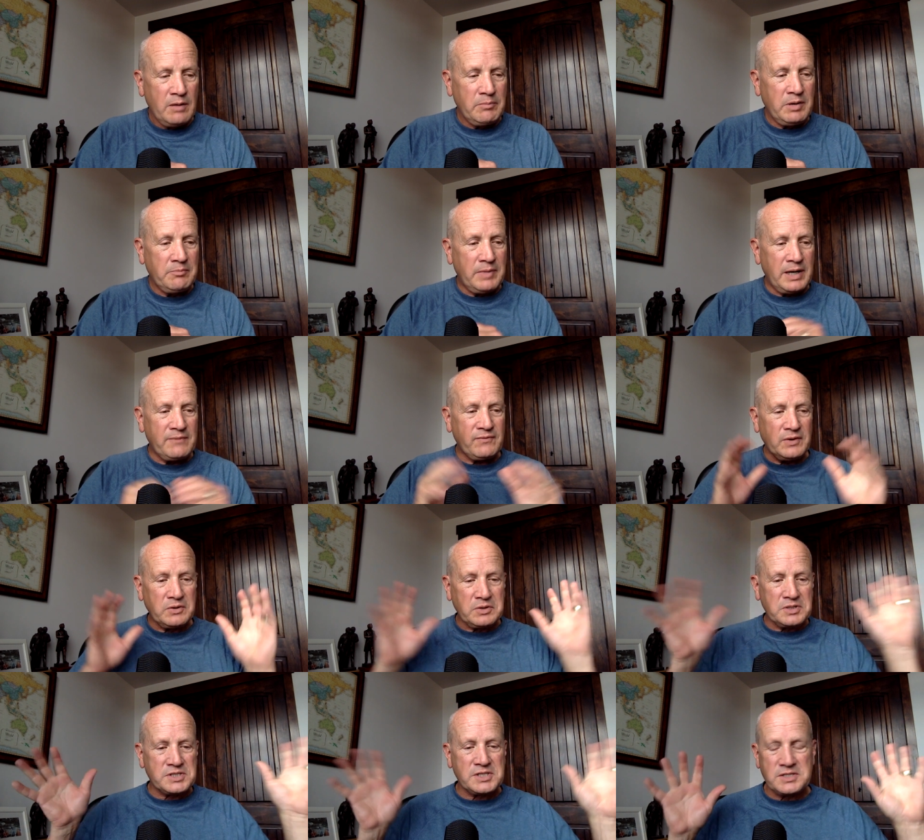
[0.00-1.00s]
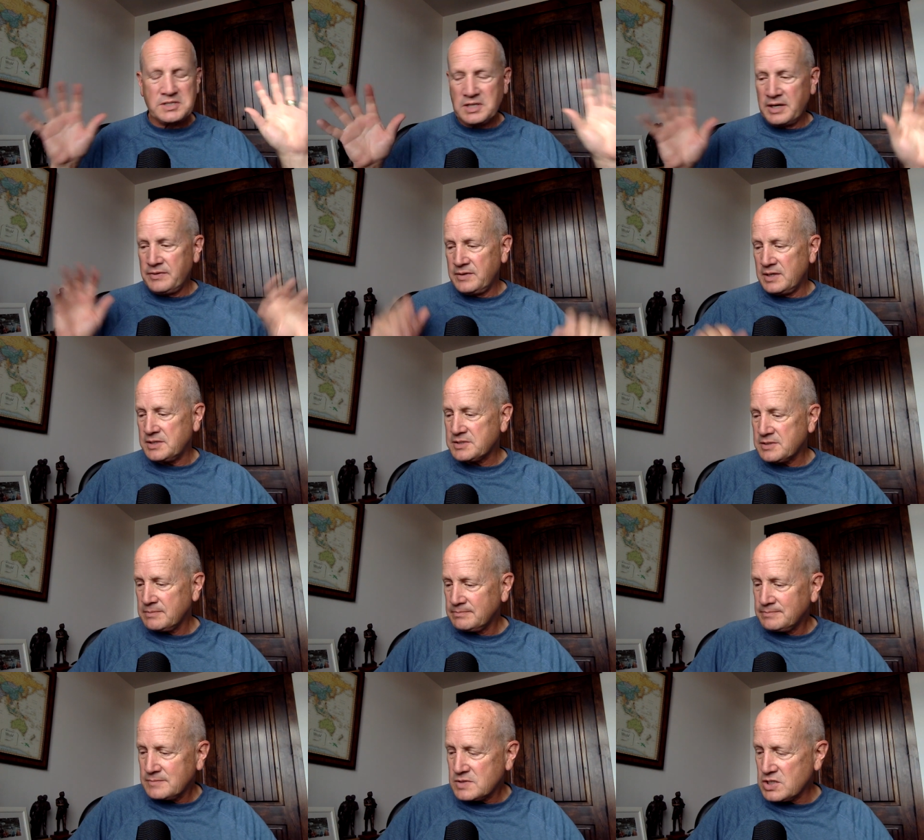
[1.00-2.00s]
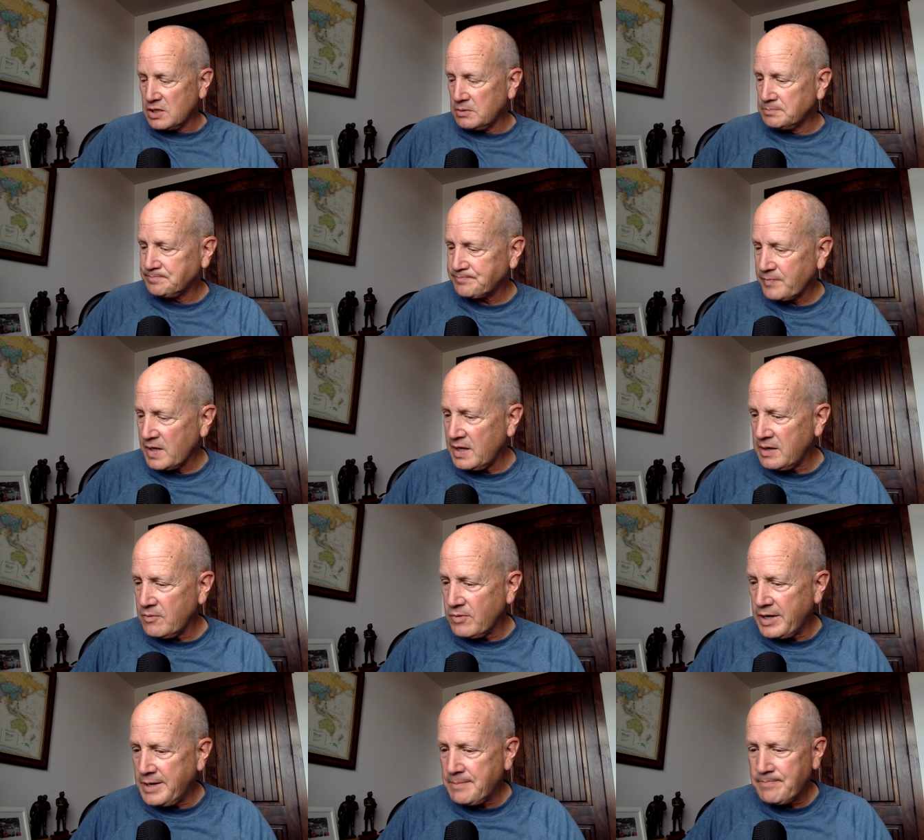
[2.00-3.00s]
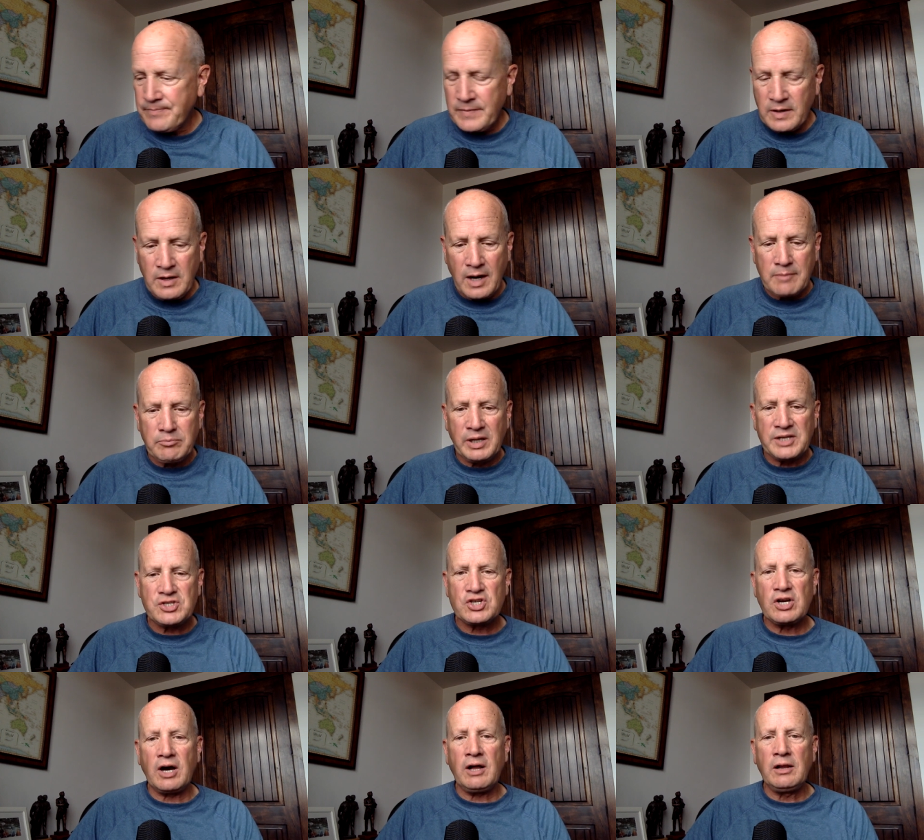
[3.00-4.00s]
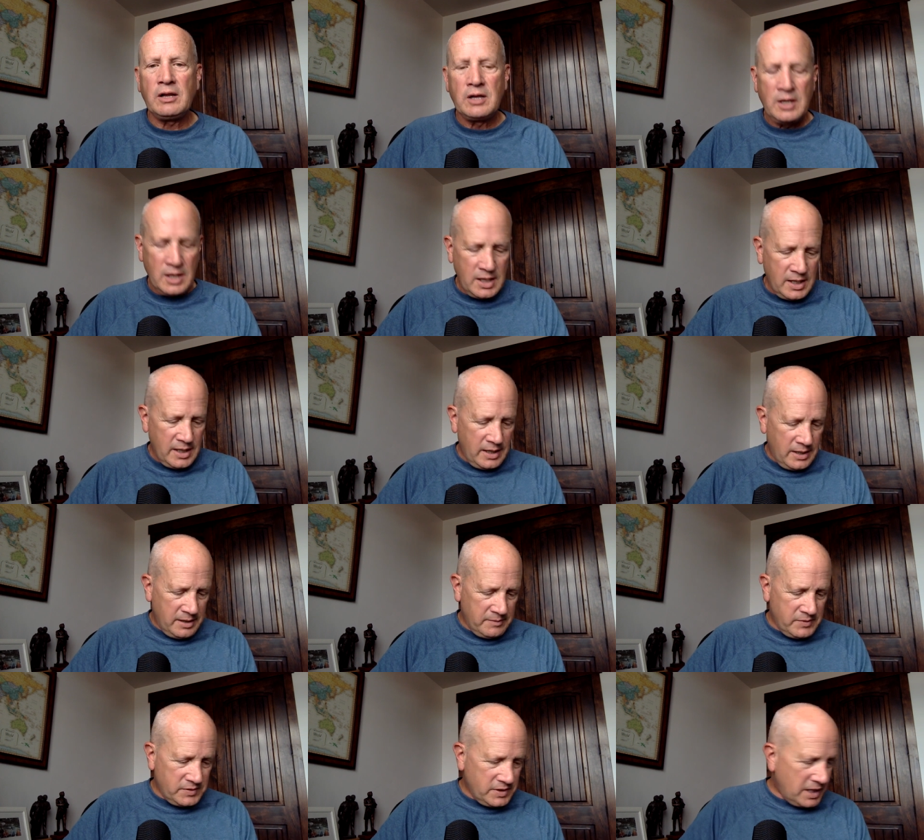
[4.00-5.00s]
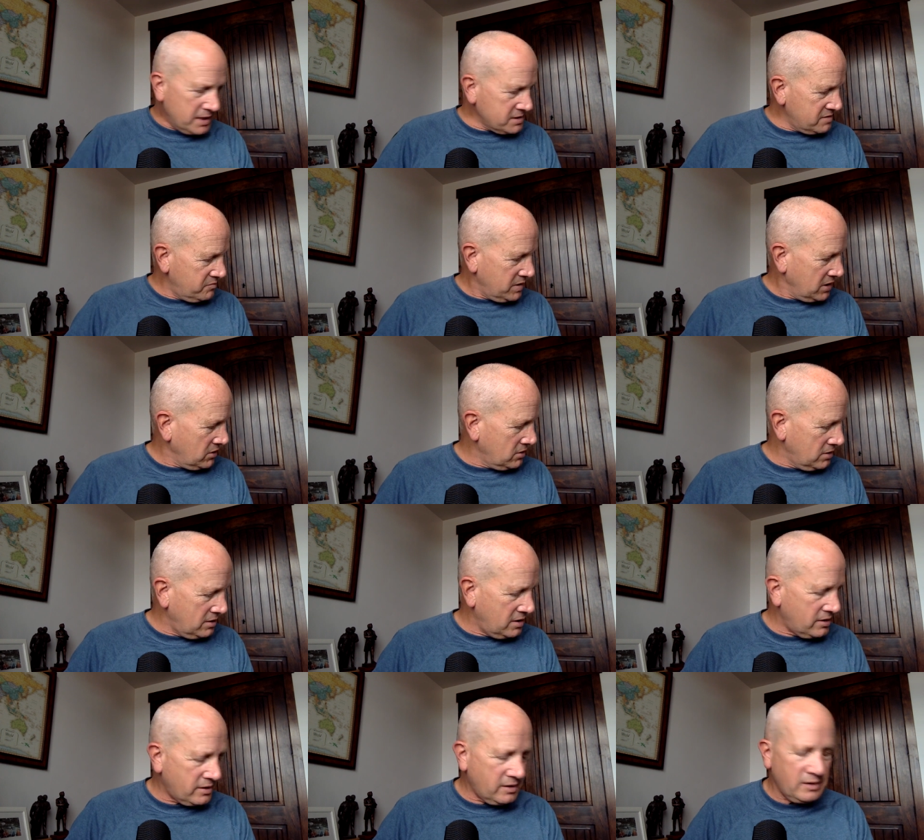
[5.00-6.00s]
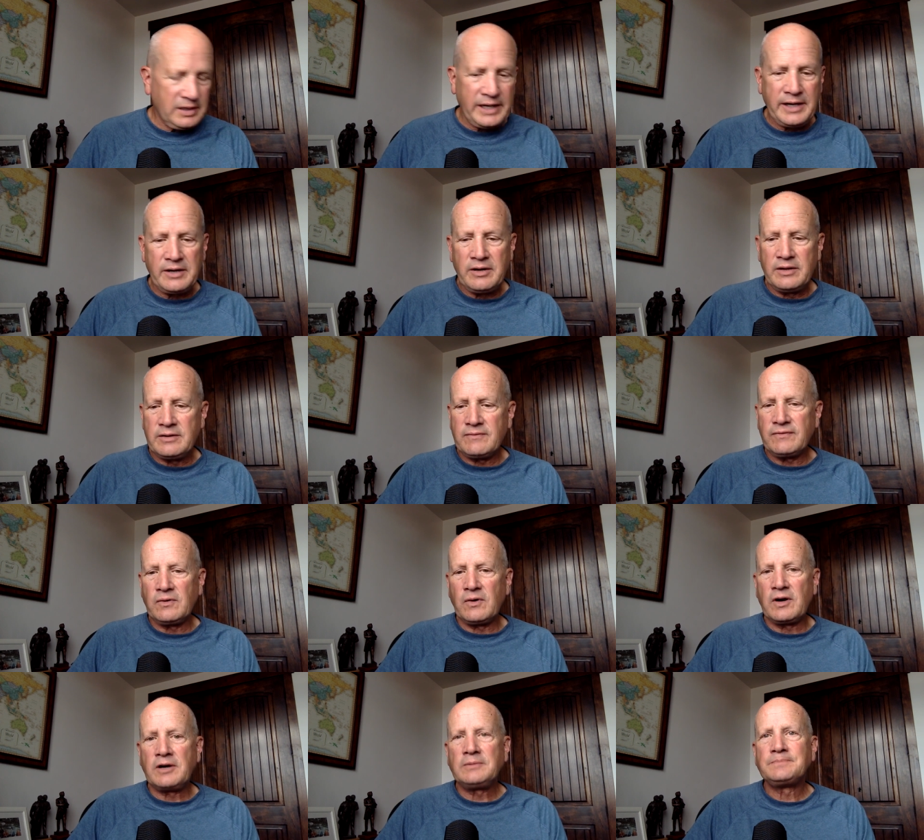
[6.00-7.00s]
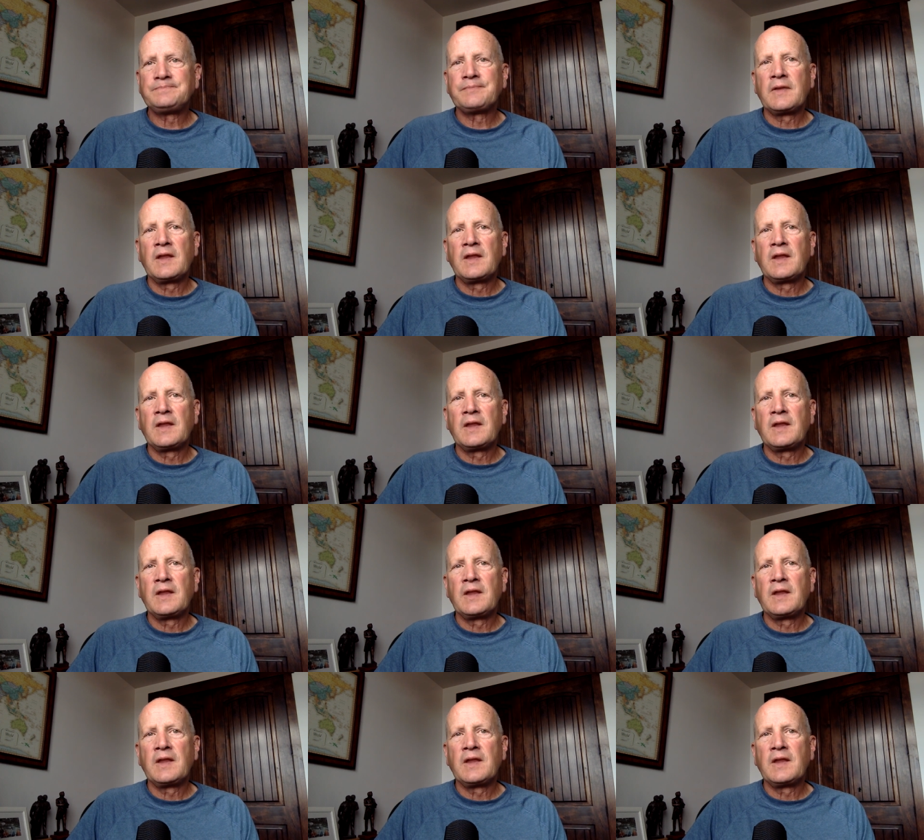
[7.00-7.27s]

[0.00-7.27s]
But my focus is on this. So anyway, God bless y'all. Uh, the dogs have been good here, laying on the floor,